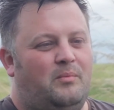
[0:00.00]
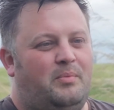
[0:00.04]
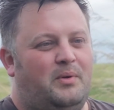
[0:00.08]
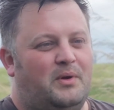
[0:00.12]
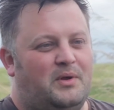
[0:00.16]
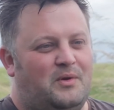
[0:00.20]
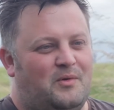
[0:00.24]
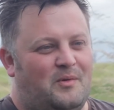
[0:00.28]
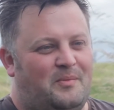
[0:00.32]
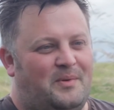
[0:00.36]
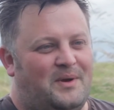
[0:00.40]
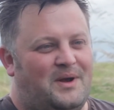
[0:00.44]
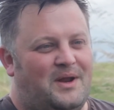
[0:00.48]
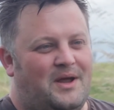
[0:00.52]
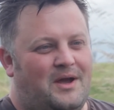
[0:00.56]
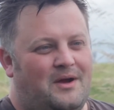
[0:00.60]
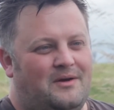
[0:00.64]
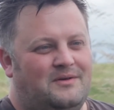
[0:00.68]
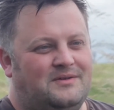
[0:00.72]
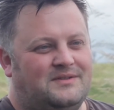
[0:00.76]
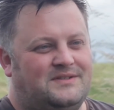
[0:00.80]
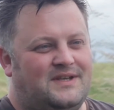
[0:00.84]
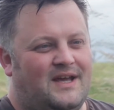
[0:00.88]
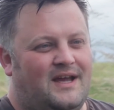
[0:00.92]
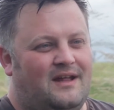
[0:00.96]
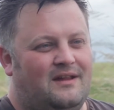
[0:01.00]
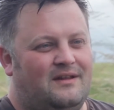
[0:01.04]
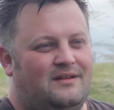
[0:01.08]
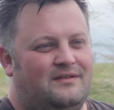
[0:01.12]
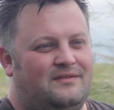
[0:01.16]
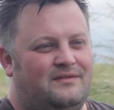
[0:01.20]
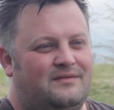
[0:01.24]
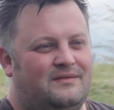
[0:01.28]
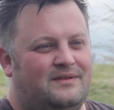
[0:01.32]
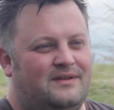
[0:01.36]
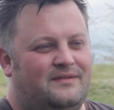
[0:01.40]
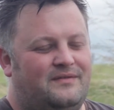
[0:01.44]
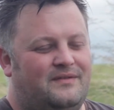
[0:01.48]
We'll put you up in a hotel
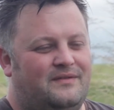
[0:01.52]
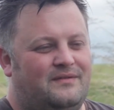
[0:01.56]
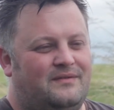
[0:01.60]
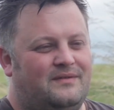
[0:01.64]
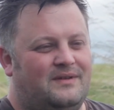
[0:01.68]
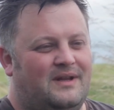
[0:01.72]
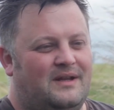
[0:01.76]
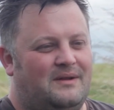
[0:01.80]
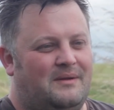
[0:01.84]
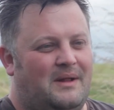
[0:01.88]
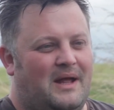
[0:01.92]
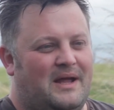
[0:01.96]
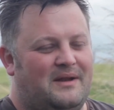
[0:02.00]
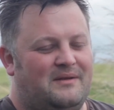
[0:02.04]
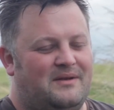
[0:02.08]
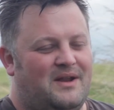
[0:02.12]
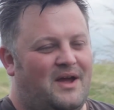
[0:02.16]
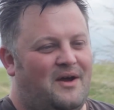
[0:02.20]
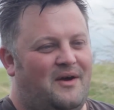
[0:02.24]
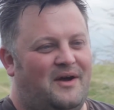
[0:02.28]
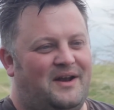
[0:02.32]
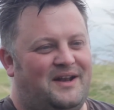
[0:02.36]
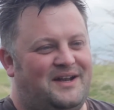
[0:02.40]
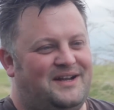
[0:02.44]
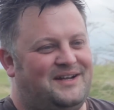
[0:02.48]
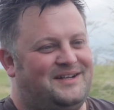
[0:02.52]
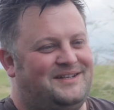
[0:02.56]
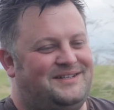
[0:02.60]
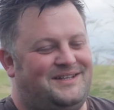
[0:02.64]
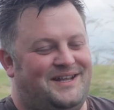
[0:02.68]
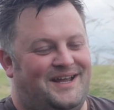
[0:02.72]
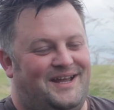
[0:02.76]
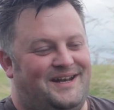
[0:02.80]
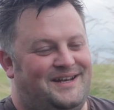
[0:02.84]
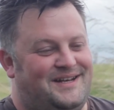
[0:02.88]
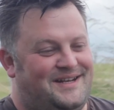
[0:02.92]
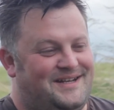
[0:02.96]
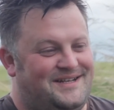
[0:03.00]
if you know, like, no,
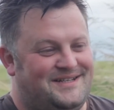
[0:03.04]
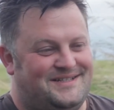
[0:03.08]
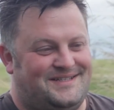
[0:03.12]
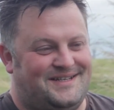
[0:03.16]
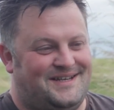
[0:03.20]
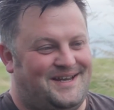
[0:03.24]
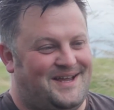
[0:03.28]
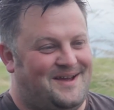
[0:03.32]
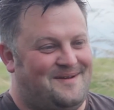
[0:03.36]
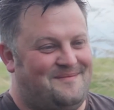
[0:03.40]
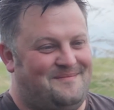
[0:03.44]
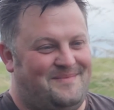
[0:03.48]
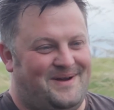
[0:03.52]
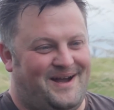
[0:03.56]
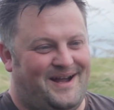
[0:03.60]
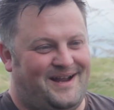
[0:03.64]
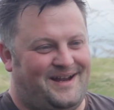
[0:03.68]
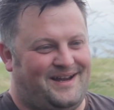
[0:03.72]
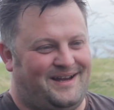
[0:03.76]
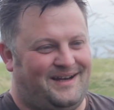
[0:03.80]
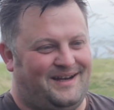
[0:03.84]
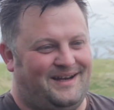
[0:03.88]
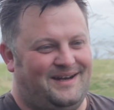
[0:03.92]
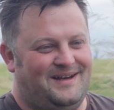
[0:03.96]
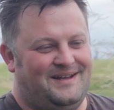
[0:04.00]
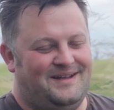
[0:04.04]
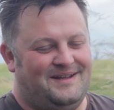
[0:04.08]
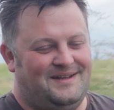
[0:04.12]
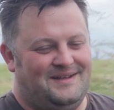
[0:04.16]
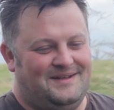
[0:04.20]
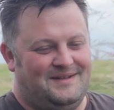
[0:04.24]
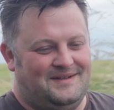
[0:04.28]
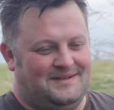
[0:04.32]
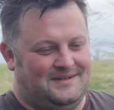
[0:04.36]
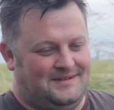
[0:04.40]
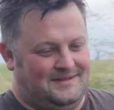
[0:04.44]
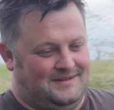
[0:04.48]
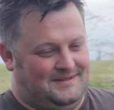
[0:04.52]
I need to get back. And
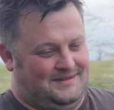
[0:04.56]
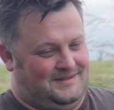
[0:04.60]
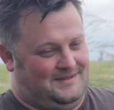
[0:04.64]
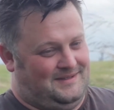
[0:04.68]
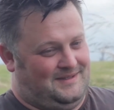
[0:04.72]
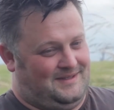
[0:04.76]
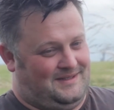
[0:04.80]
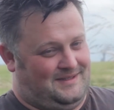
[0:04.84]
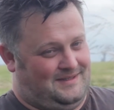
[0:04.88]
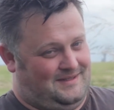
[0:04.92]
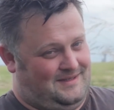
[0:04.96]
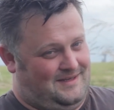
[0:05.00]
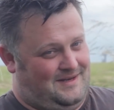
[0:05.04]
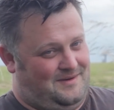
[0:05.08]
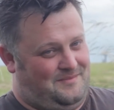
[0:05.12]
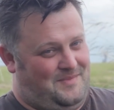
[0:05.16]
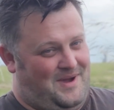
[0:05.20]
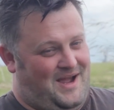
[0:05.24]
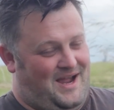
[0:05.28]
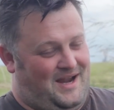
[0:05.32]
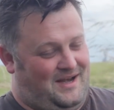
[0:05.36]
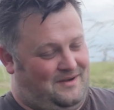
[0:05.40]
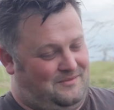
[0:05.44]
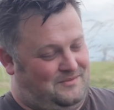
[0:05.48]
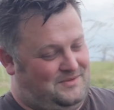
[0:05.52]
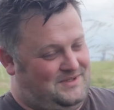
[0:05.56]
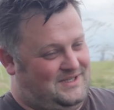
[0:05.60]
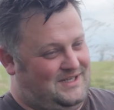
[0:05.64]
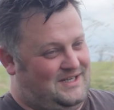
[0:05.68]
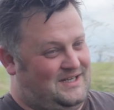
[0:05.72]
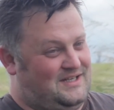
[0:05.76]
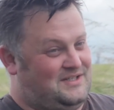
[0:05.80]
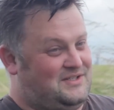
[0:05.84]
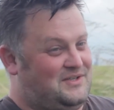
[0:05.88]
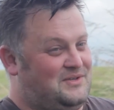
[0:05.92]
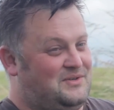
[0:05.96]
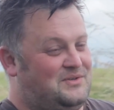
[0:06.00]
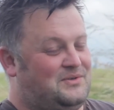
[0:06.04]
Martin
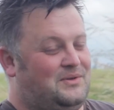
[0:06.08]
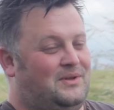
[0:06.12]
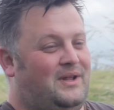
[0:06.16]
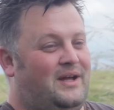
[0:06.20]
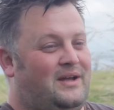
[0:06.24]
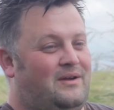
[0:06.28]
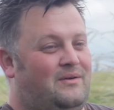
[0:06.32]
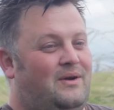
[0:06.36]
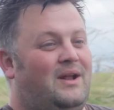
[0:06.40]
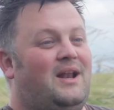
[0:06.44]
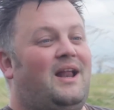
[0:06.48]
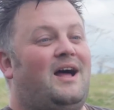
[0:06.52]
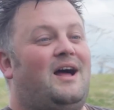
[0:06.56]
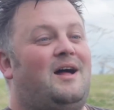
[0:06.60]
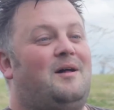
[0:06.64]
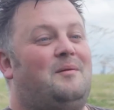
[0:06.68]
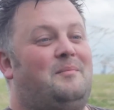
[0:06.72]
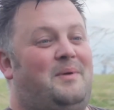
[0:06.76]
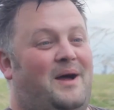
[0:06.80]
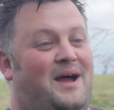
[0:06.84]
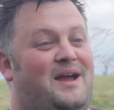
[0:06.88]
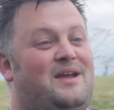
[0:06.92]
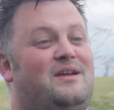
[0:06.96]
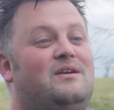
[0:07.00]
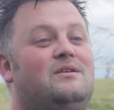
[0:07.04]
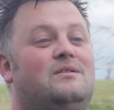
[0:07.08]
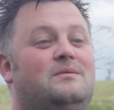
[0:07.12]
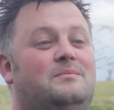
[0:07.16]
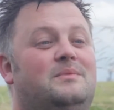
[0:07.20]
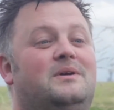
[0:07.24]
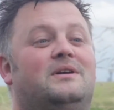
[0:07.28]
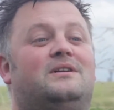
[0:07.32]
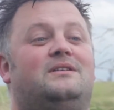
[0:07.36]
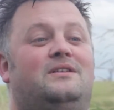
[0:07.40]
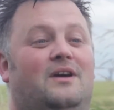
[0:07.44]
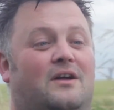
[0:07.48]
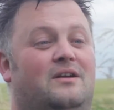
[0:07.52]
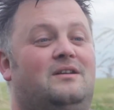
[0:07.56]
did his usual, like, well, I'll buy you a
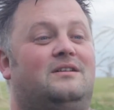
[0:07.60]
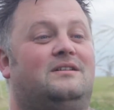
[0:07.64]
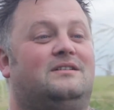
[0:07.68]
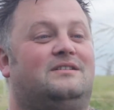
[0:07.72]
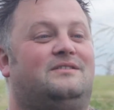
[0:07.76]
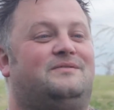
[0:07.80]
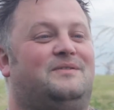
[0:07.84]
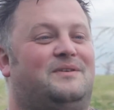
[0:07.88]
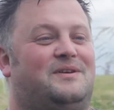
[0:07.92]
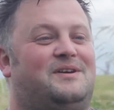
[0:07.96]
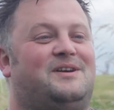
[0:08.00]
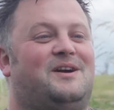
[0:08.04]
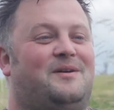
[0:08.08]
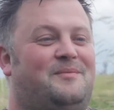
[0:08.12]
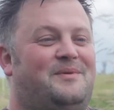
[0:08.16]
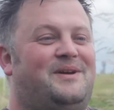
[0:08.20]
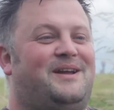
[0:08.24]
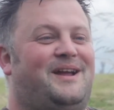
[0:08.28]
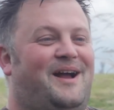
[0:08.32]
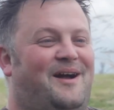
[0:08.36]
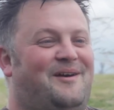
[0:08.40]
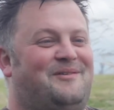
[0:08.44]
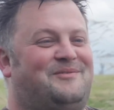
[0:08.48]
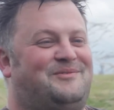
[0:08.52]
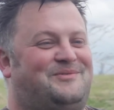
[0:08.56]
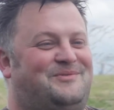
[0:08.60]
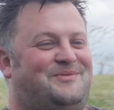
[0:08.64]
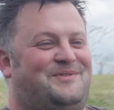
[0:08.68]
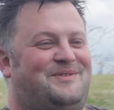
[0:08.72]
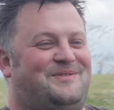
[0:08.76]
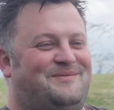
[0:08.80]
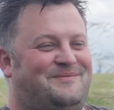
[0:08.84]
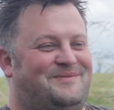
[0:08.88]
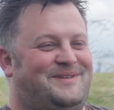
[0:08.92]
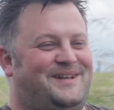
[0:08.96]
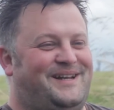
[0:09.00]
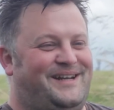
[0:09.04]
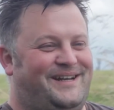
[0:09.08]
McDonald's for coming out
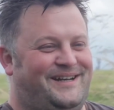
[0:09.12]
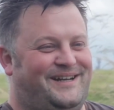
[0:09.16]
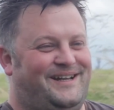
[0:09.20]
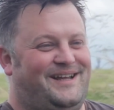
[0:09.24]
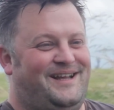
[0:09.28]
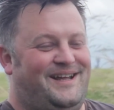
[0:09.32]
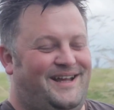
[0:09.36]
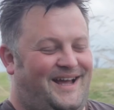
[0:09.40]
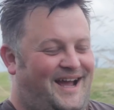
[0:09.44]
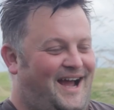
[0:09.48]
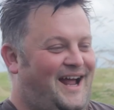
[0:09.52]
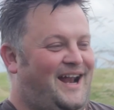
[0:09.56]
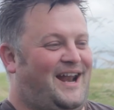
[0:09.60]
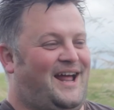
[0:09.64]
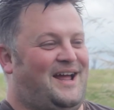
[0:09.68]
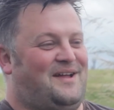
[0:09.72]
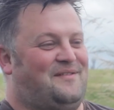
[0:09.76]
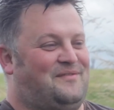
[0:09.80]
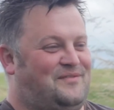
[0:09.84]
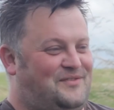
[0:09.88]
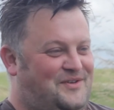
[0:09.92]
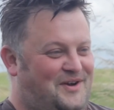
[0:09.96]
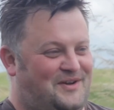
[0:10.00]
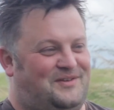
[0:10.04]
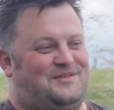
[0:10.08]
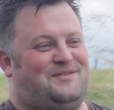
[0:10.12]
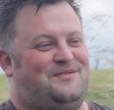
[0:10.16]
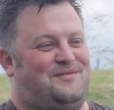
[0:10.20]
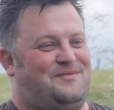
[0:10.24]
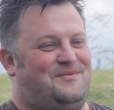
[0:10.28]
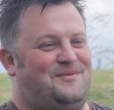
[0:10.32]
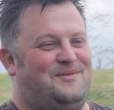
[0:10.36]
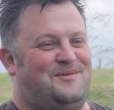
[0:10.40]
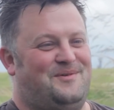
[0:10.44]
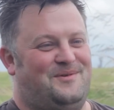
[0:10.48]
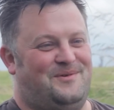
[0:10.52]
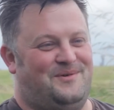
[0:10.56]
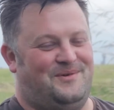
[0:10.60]
with me, and I've got
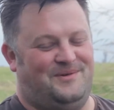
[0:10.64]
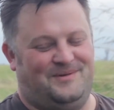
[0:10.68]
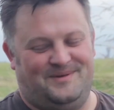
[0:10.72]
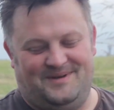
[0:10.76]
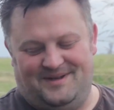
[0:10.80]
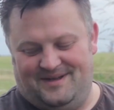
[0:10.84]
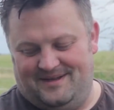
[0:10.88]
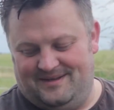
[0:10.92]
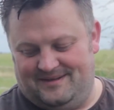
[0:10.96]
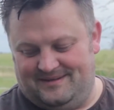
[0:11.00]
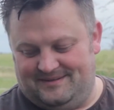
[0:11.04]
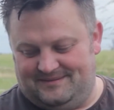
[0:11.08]
through.